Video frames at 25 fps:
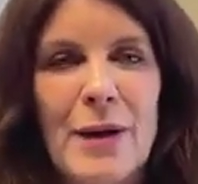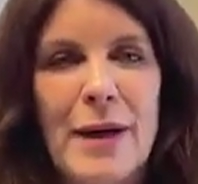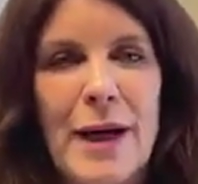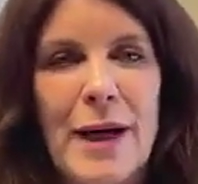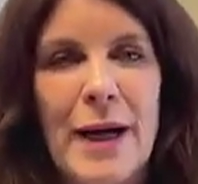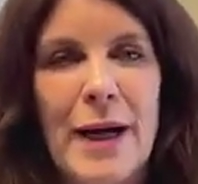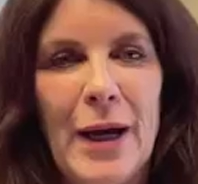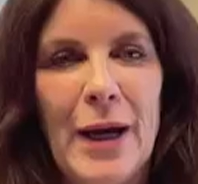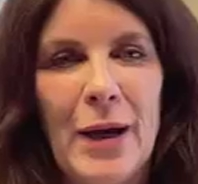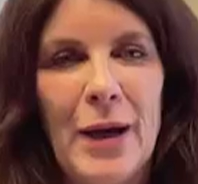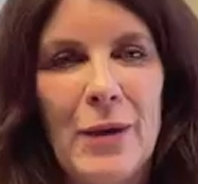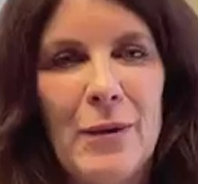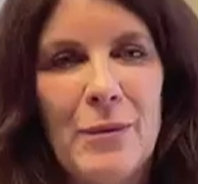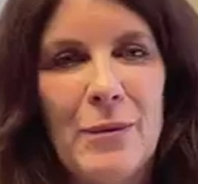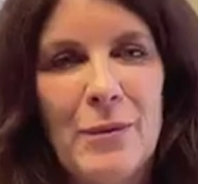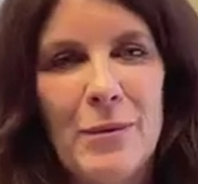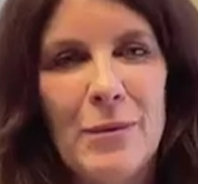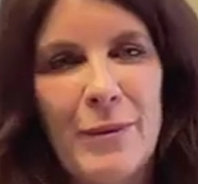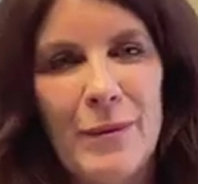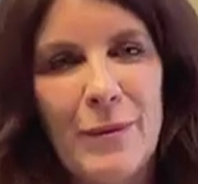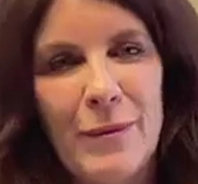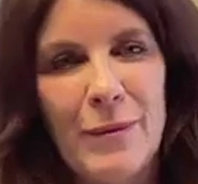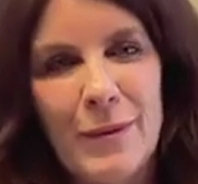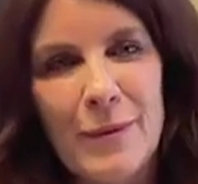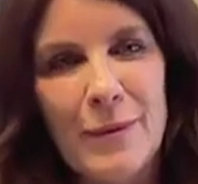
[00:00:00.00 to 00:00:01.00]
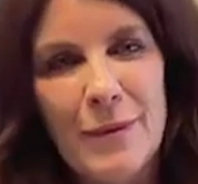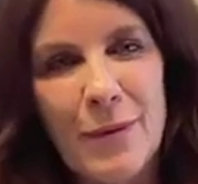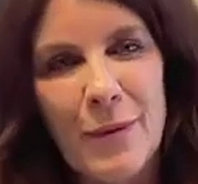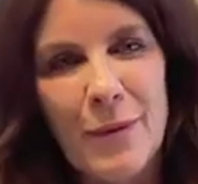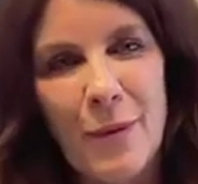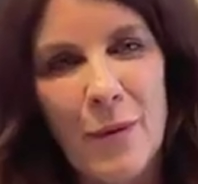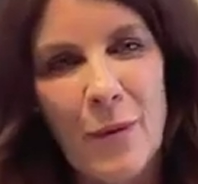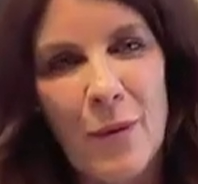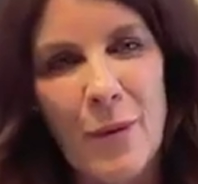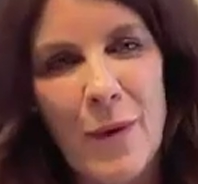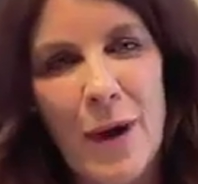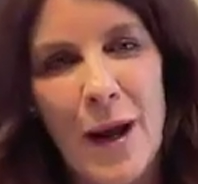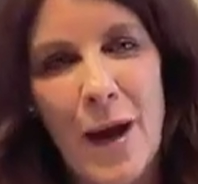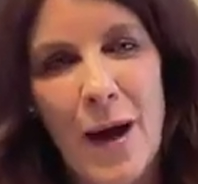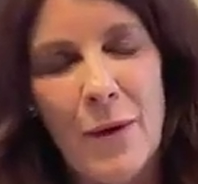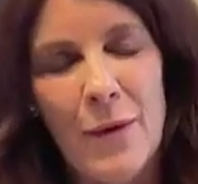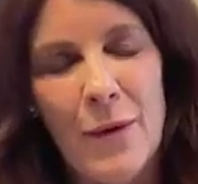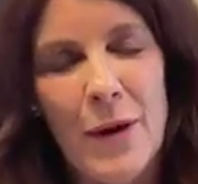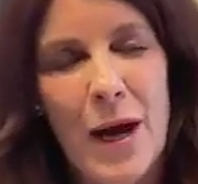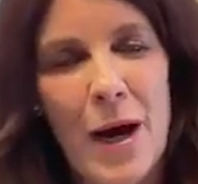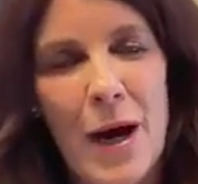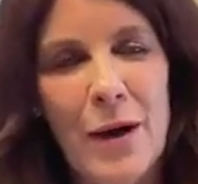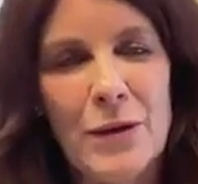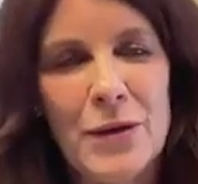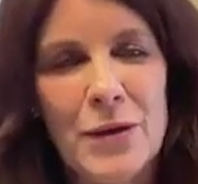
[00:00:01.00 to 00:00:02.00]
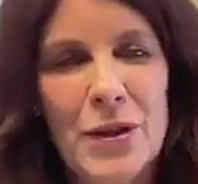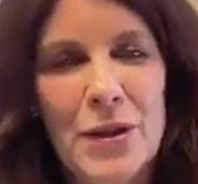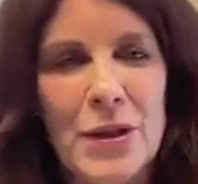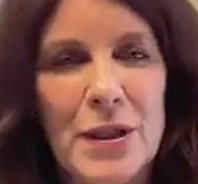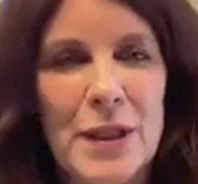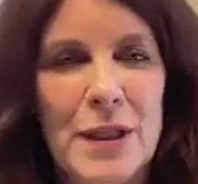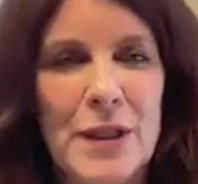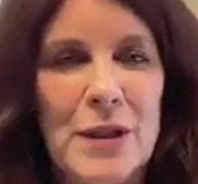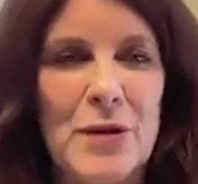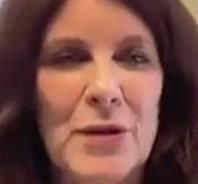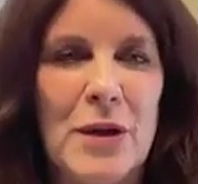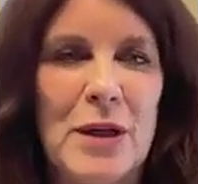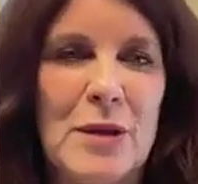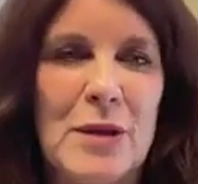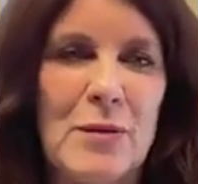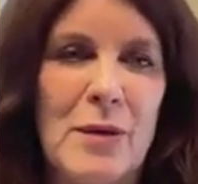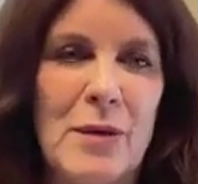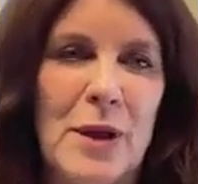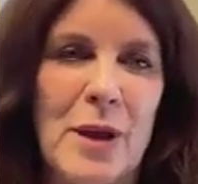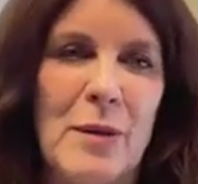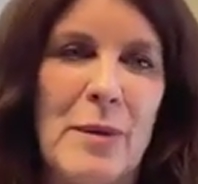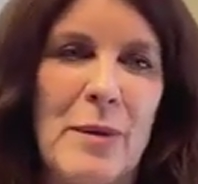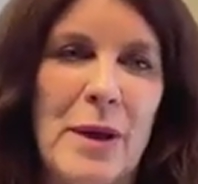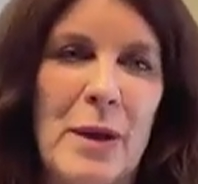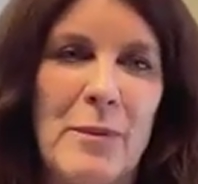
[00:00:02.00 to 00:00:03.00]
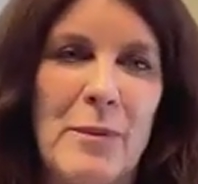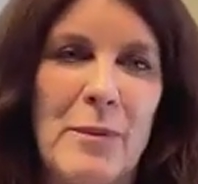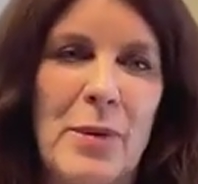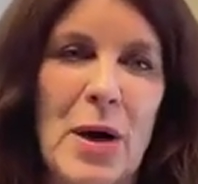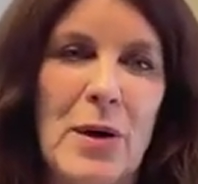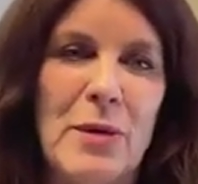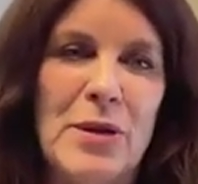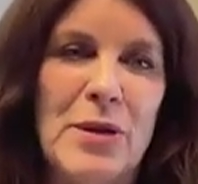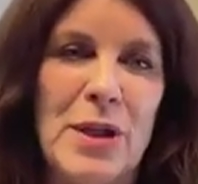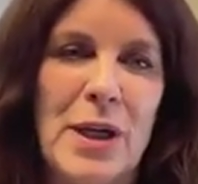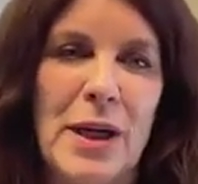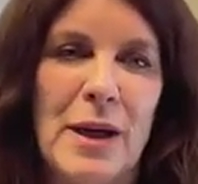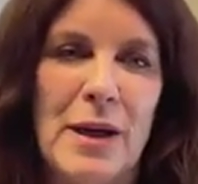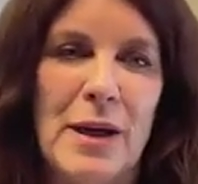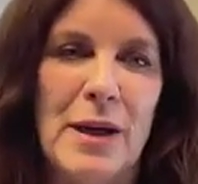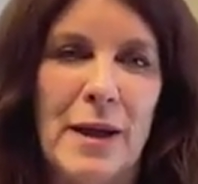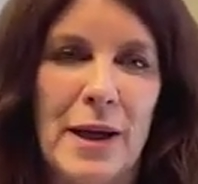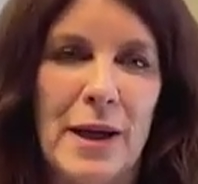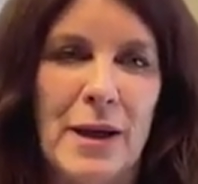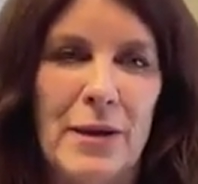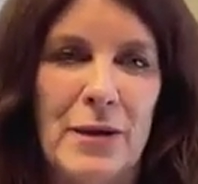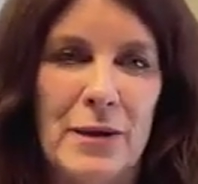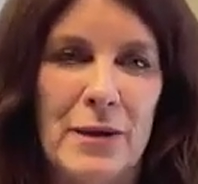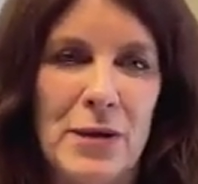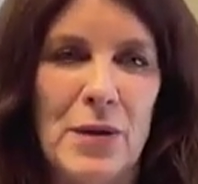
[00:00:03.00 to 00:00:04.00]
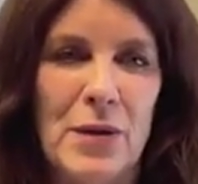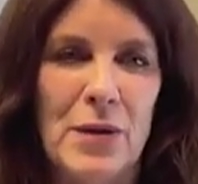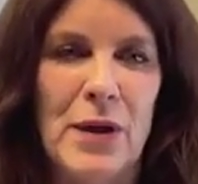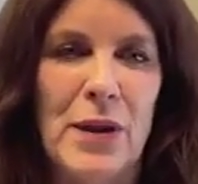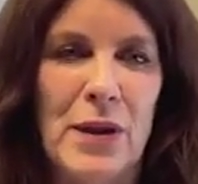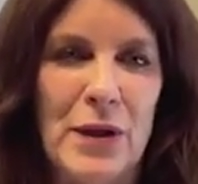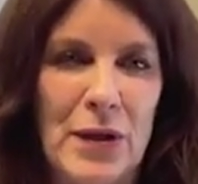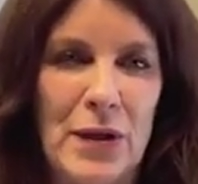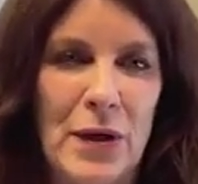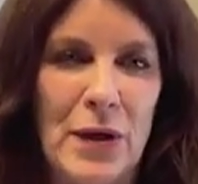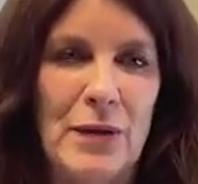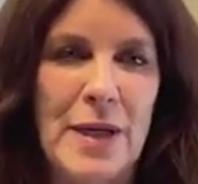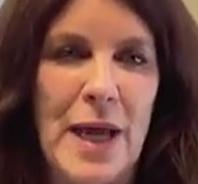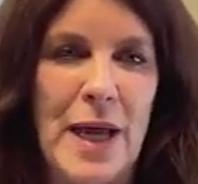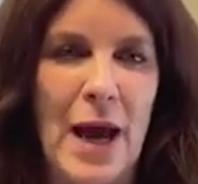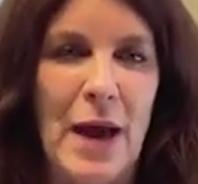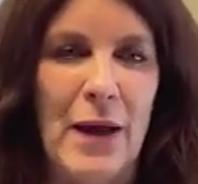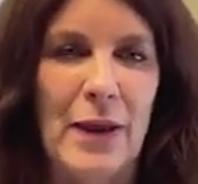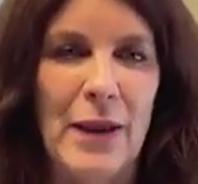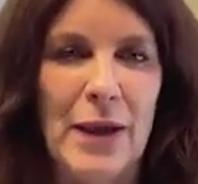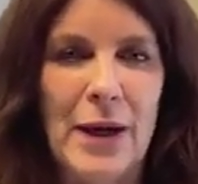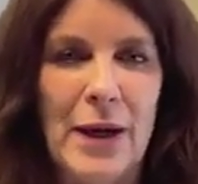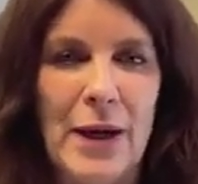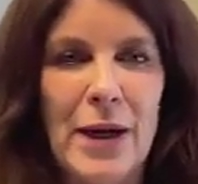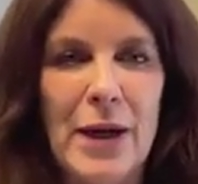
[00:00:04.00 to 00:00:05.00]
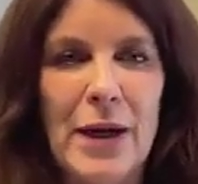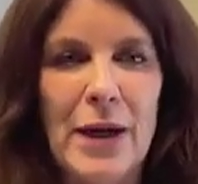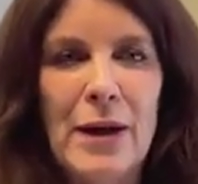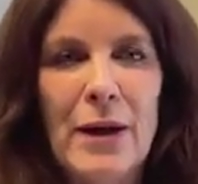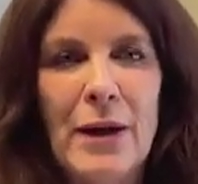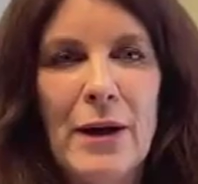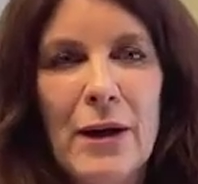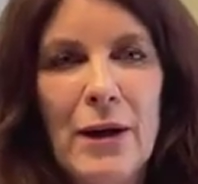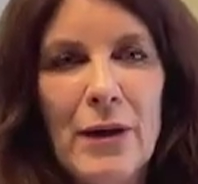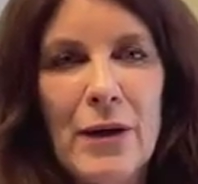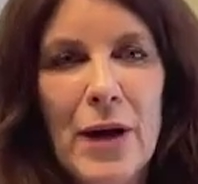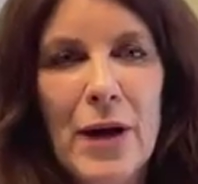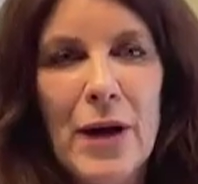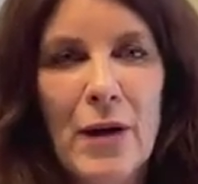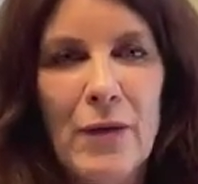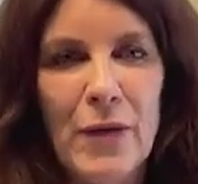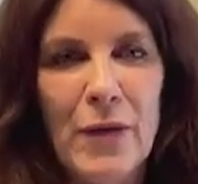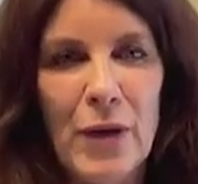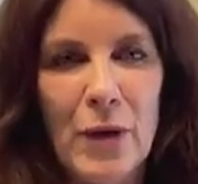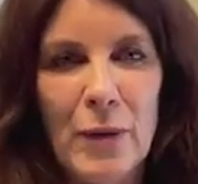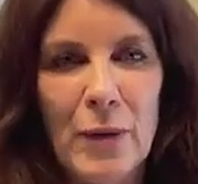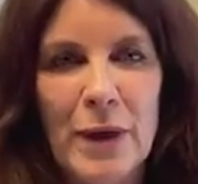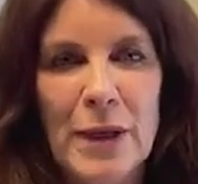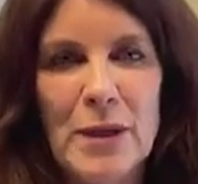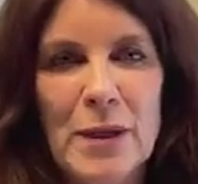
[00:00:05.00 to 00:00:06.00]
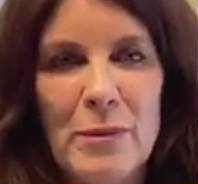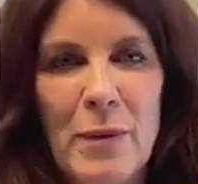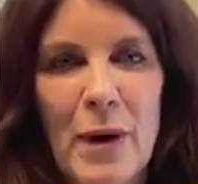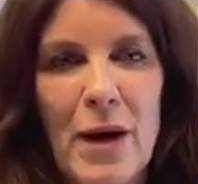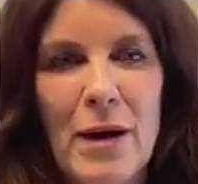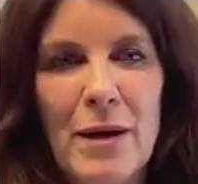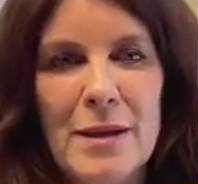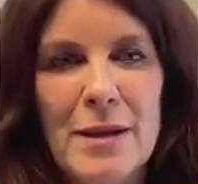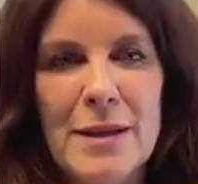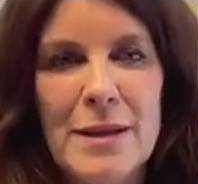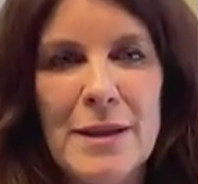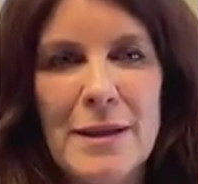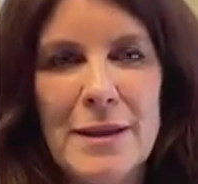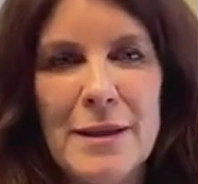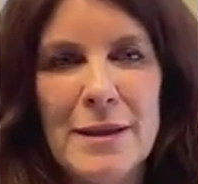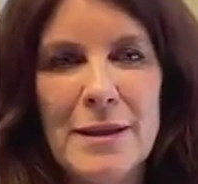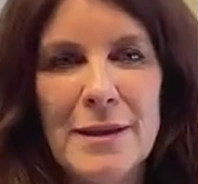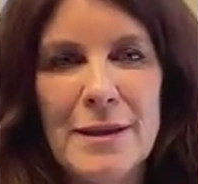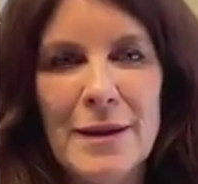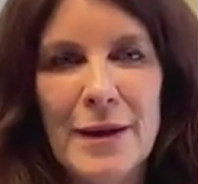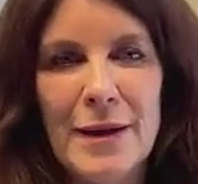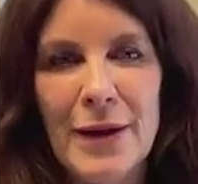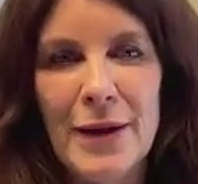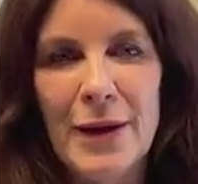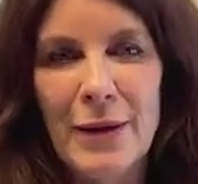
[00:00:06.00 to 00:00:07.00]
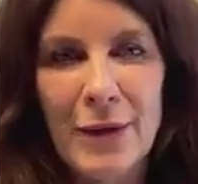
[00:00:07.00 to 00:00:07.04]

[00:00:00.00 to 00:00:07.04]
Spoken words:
how should districts really be approaching like sort of the totality of the responses?